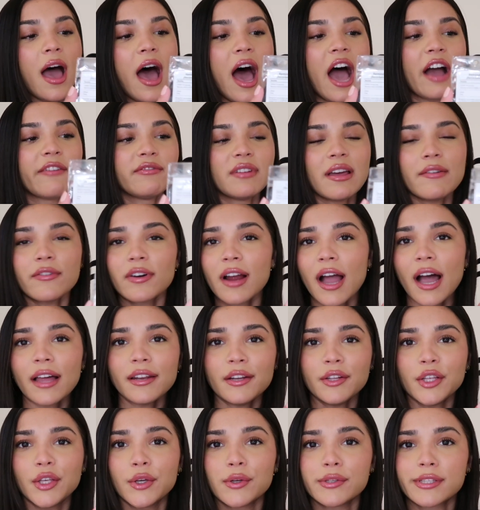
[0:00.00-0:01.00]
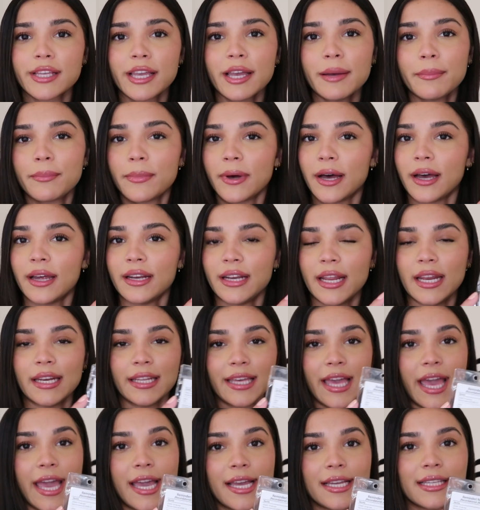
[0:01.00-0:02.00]
I've never had to use it, but in
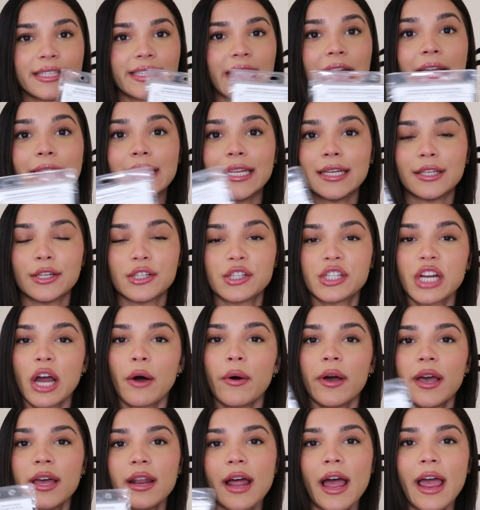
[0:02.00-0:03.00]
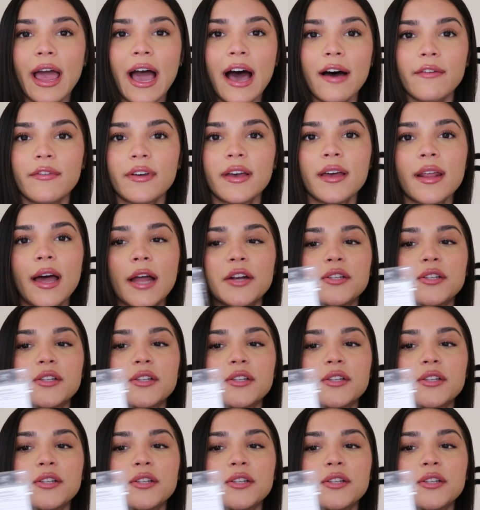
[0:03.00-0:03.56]
case I need to show it, I have it.